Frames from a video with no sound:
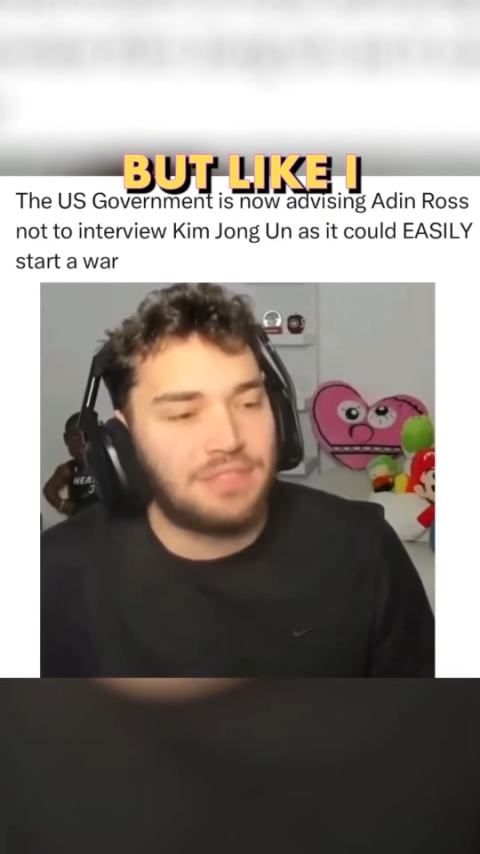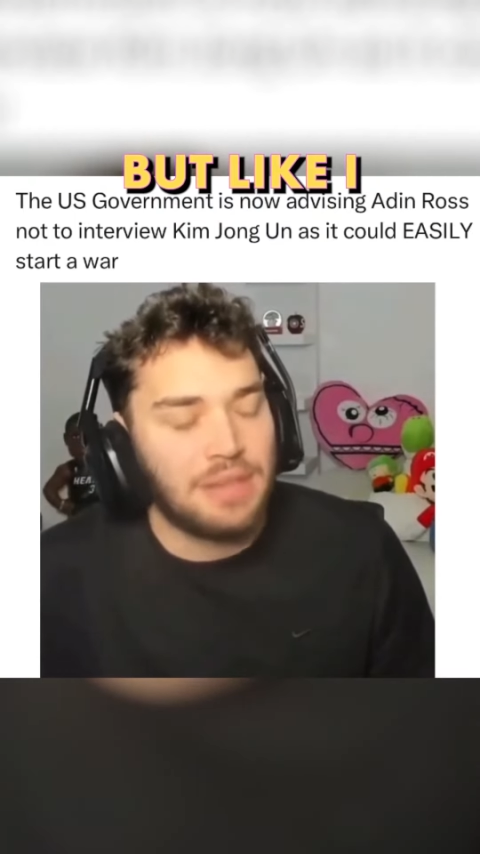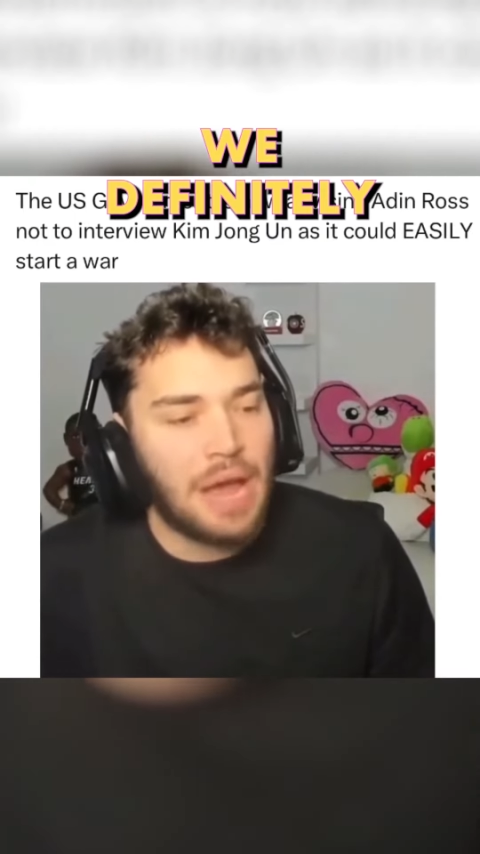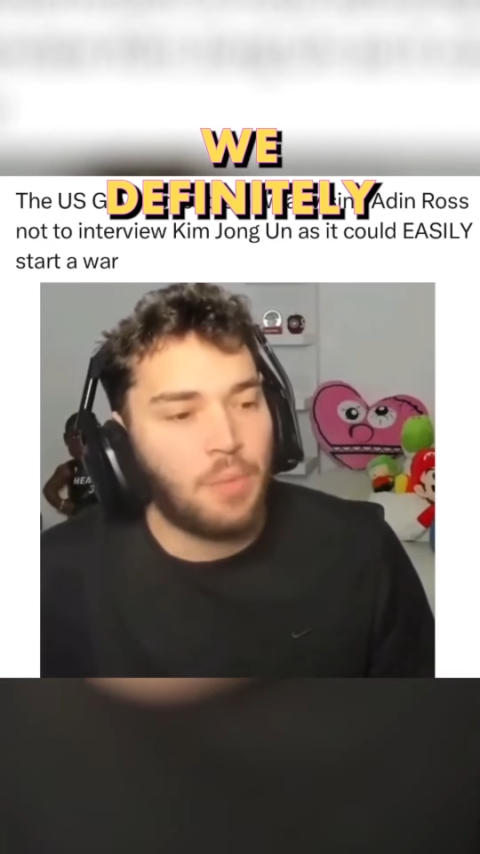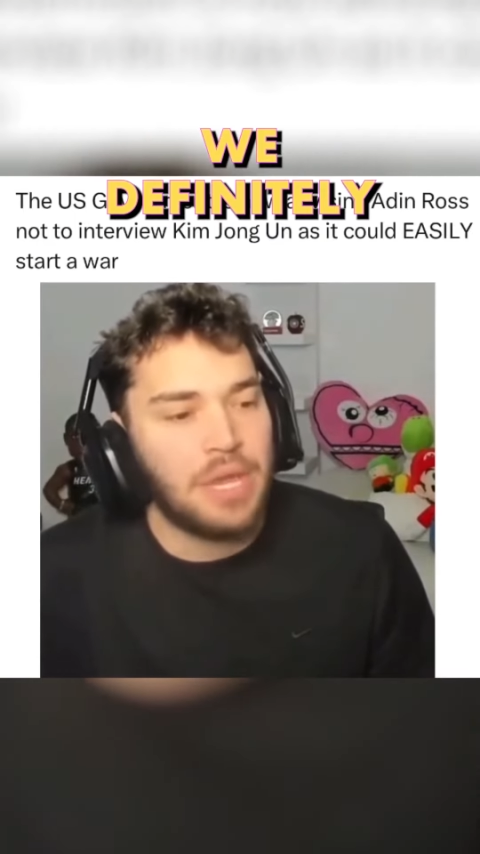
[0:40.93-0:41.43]

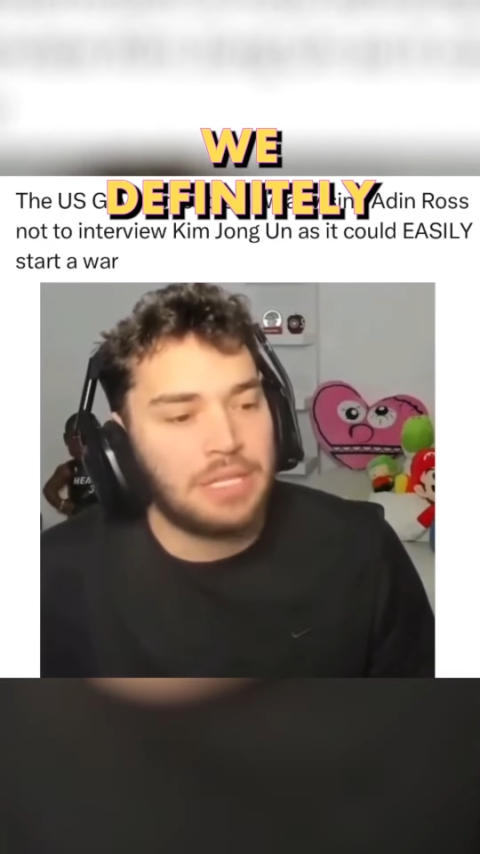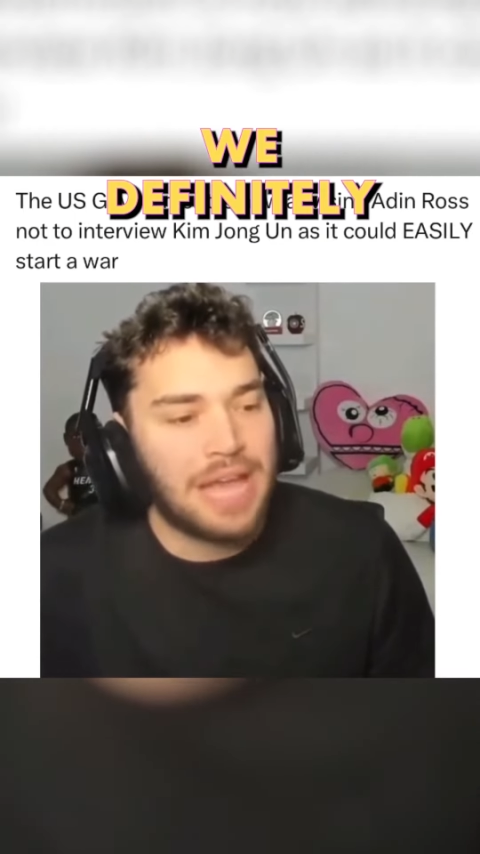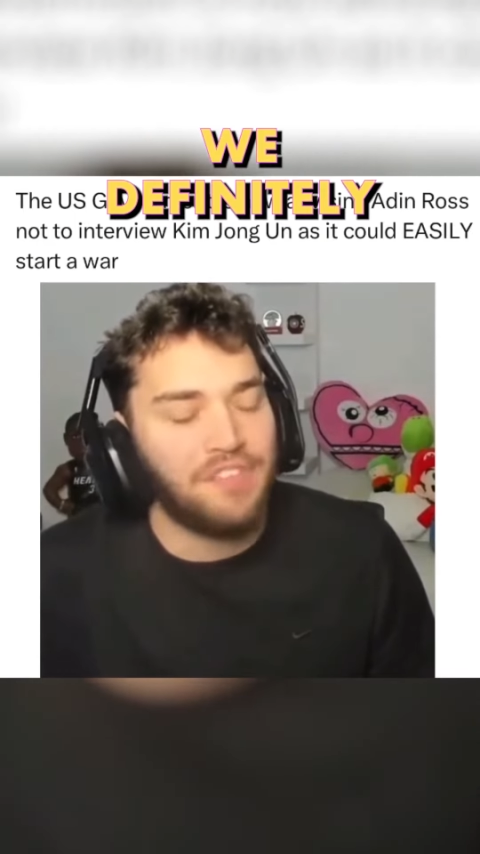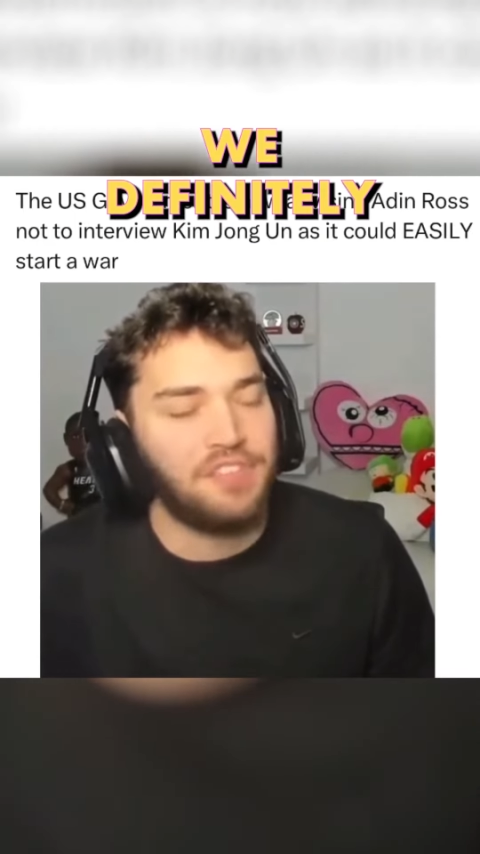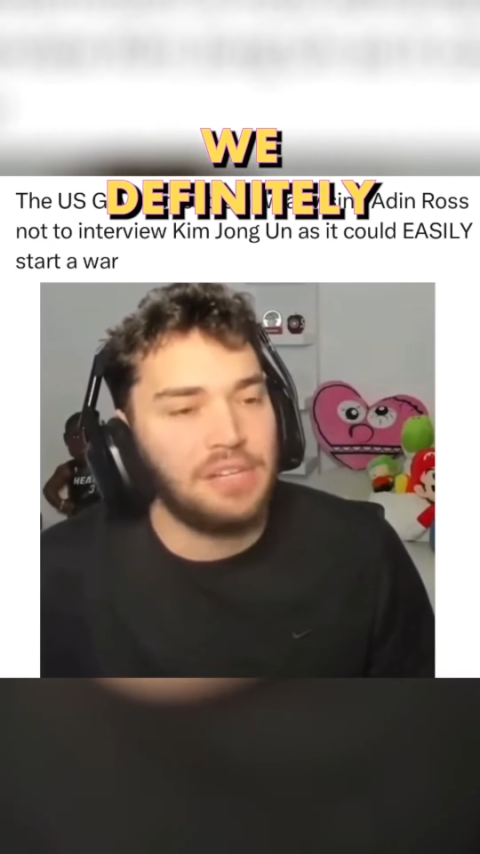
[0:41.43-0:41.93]
I, I we
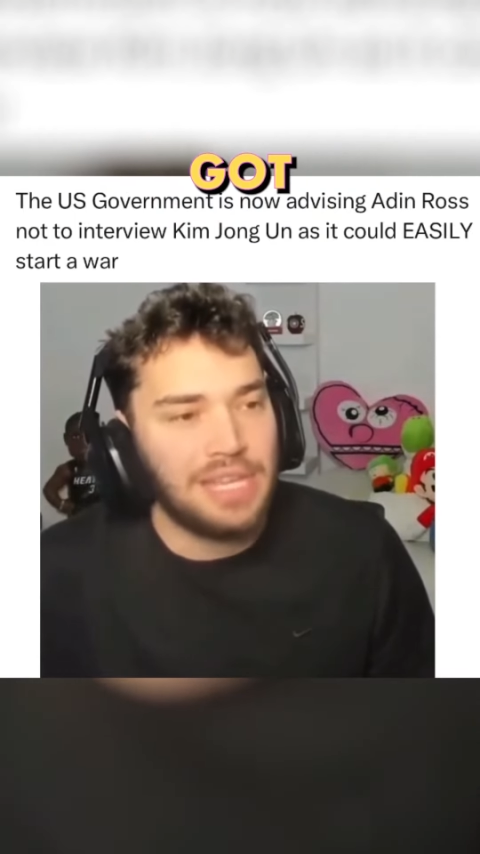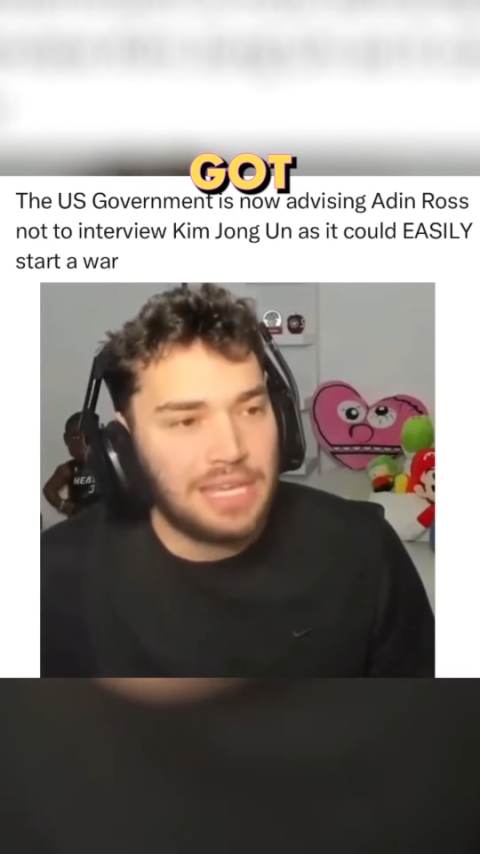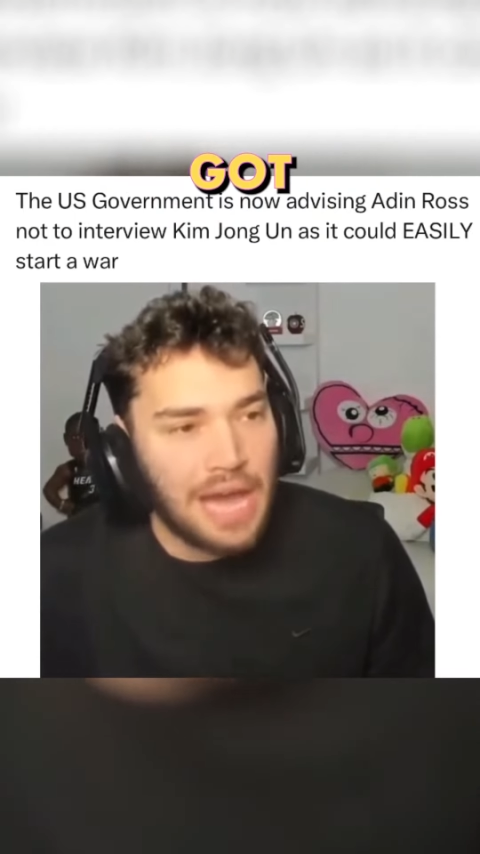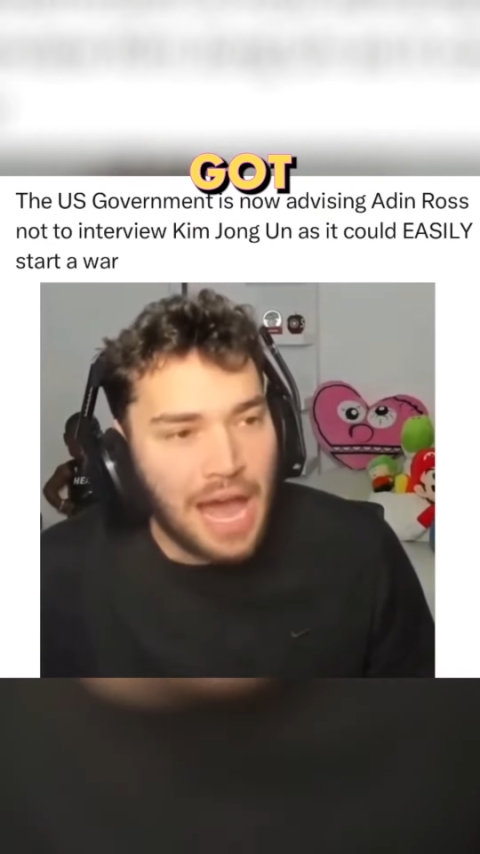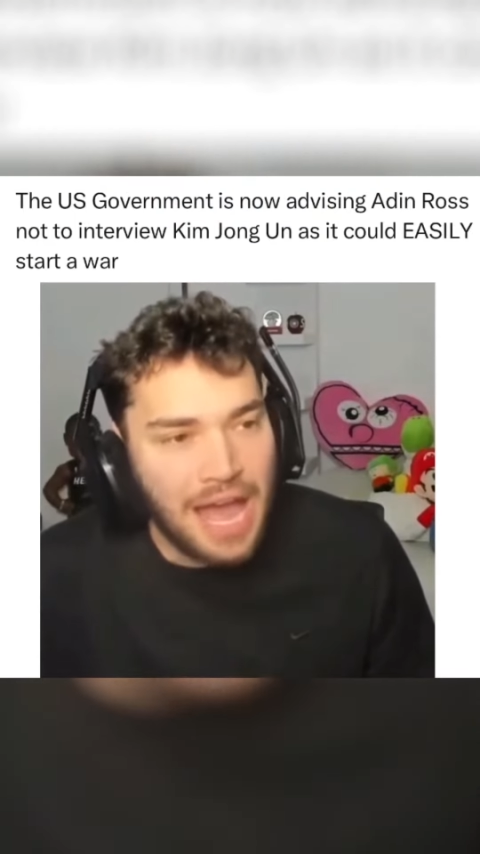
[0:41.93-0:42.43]
definitely
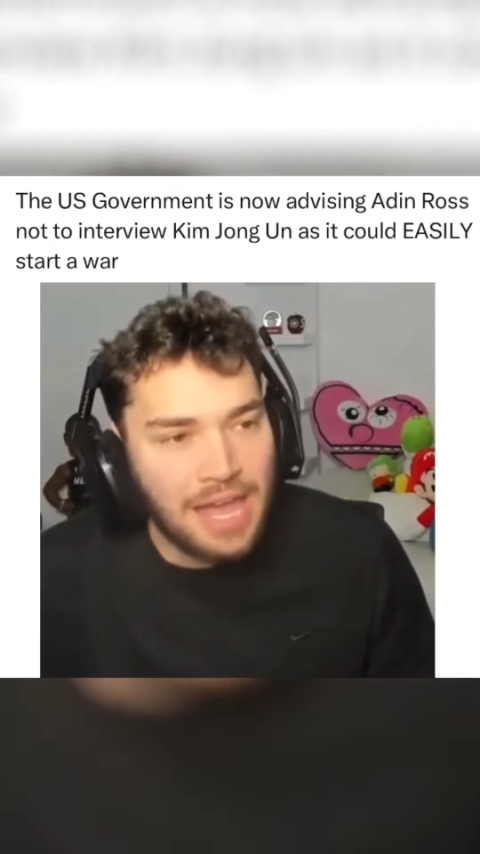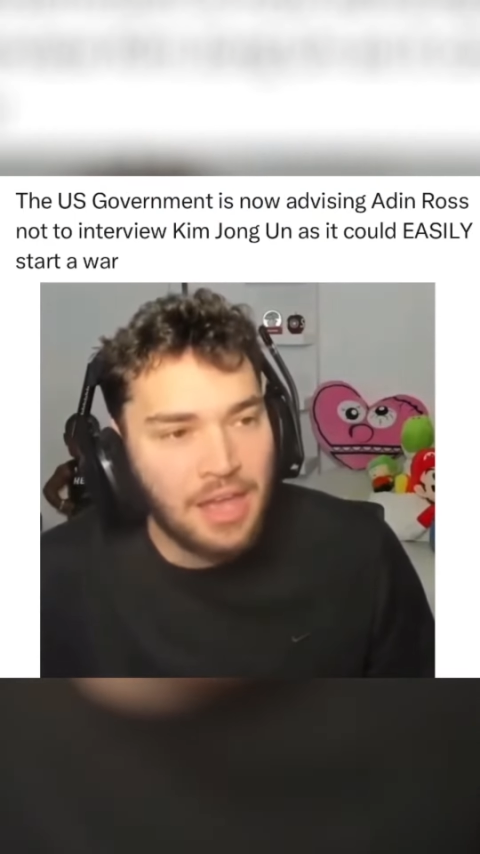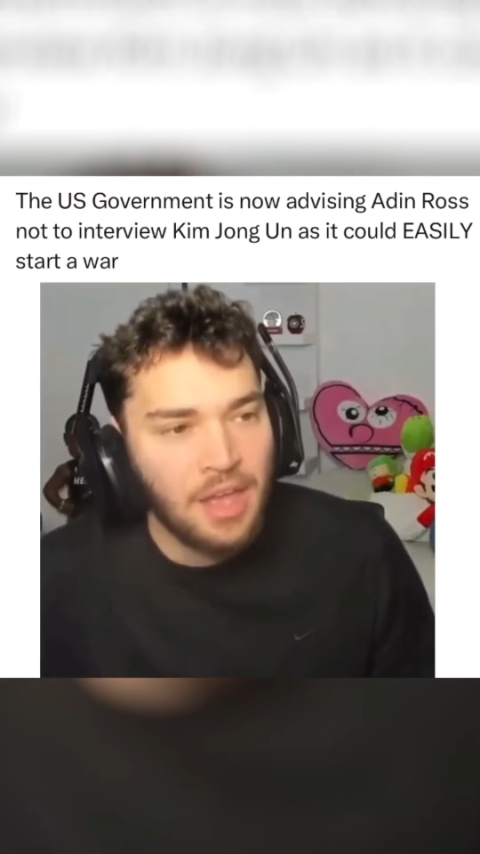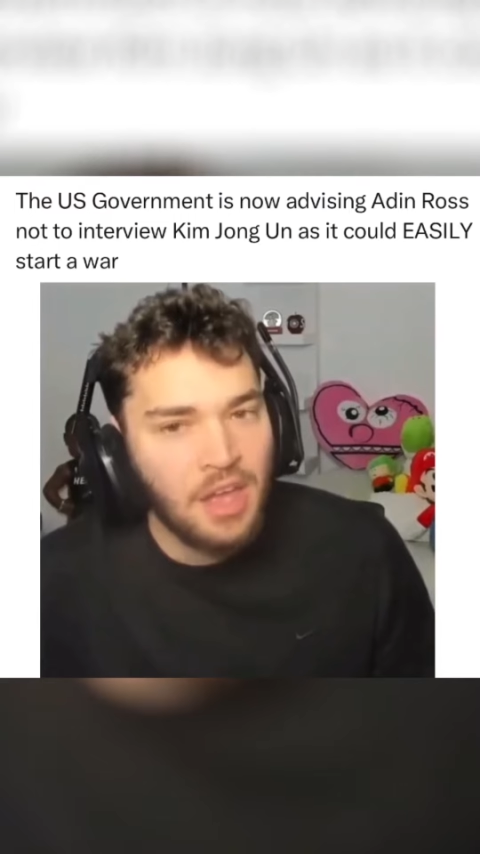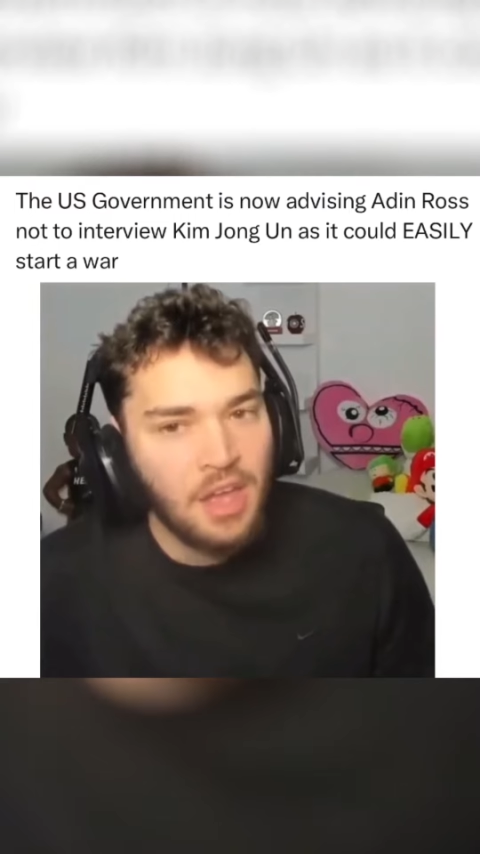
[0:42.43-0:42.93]
got